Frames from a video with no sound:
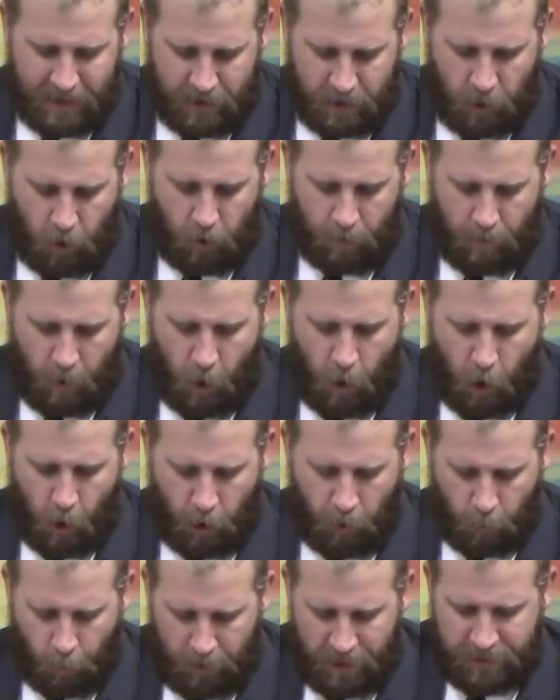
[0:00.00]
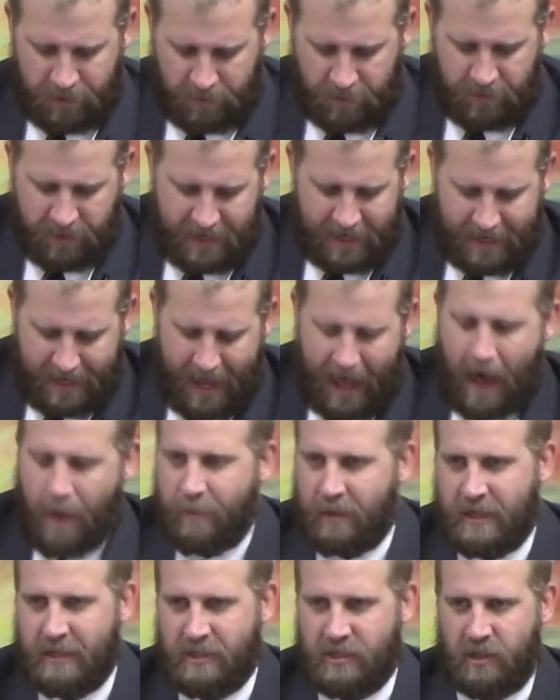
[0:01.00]
no more with the
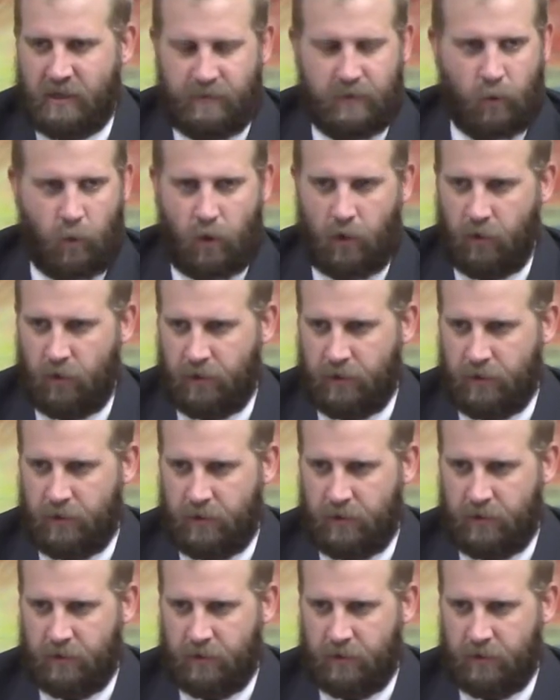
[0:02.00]
inhabitants of the world.